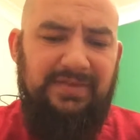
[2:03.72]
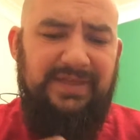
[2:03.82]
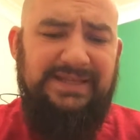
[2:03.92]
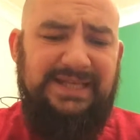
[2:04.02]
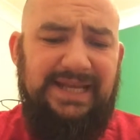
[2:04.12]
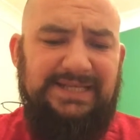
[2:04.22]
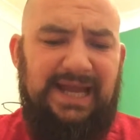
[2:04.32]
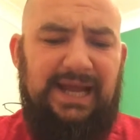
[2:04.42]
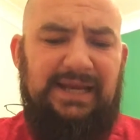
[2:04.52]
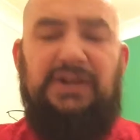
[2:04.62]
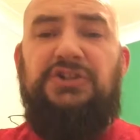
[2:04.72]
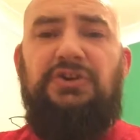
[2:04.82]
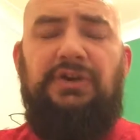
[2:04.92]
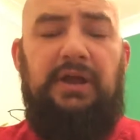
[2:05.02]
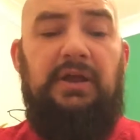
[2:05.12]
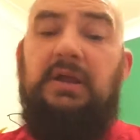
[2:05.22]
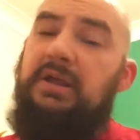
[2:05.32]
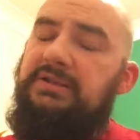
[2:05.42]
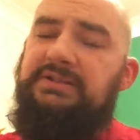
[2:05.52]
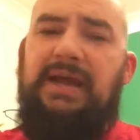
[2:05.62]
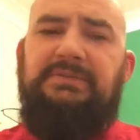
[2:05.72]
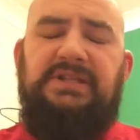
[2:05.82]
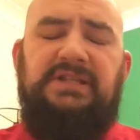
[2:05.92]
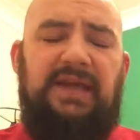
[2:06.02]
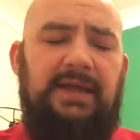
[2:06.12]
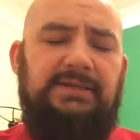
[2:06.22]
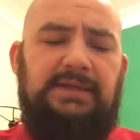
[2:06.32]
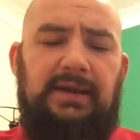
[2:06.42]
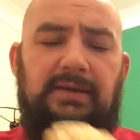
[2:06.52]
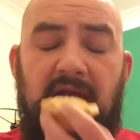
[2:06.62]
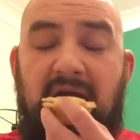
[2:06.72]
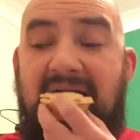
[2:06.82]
This is uh, like a sugar. It's down to the taste then.